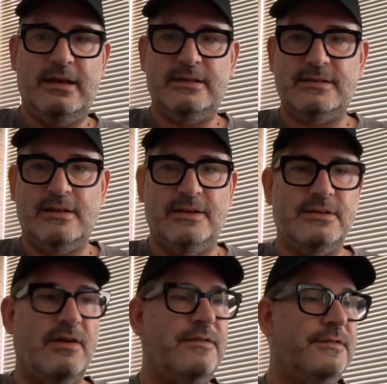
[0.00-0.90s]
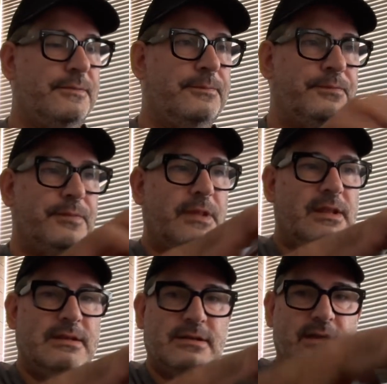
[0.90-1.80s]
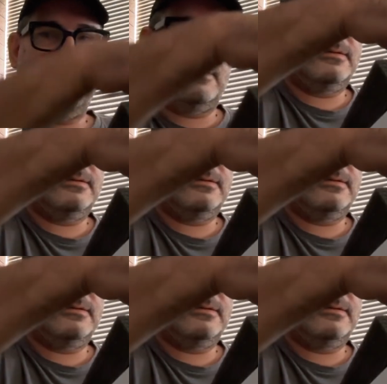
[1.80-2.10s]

Slides off. Let's go.